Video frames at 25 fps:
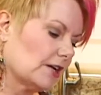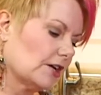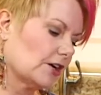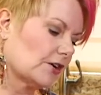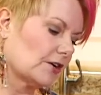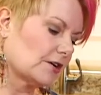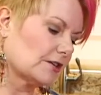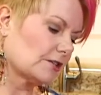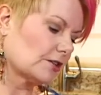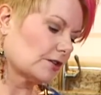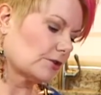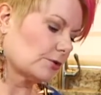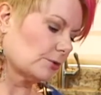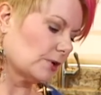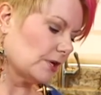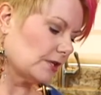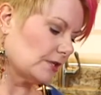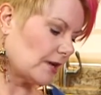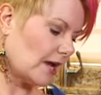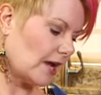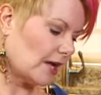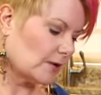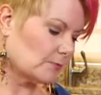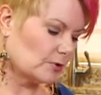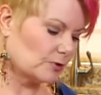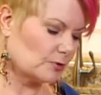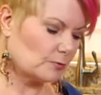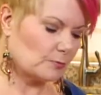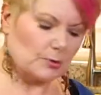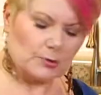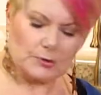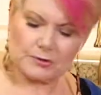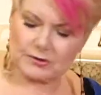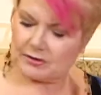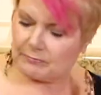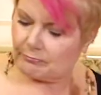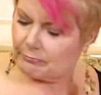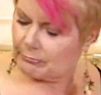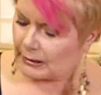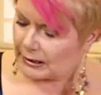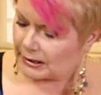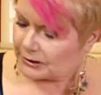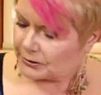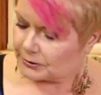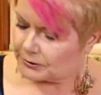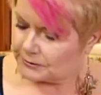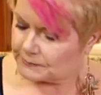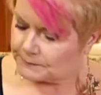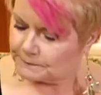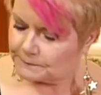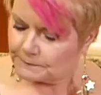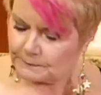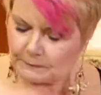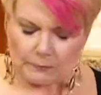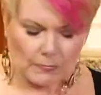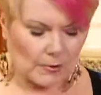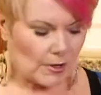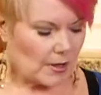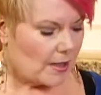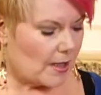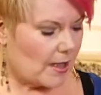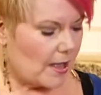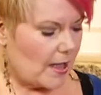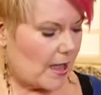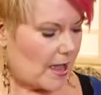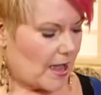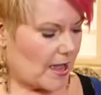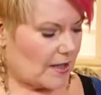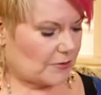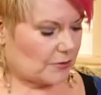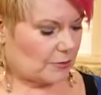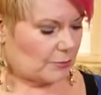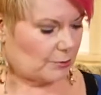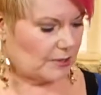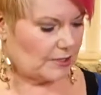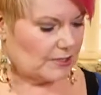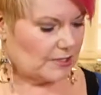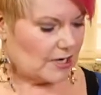here is 3 tablespoons of butter and 3